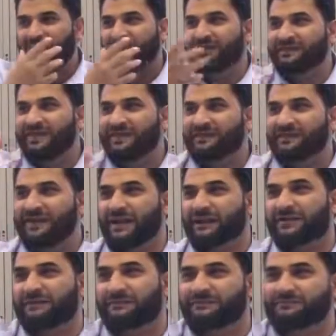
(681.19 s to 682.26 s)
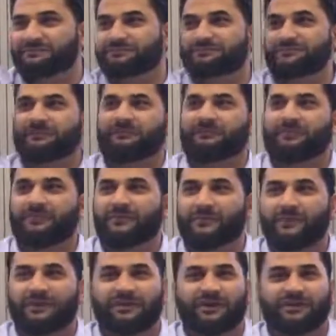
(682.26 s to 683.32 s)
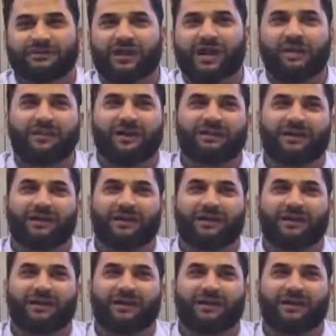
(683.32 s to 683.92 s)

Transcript: And then he said, the Sahaba,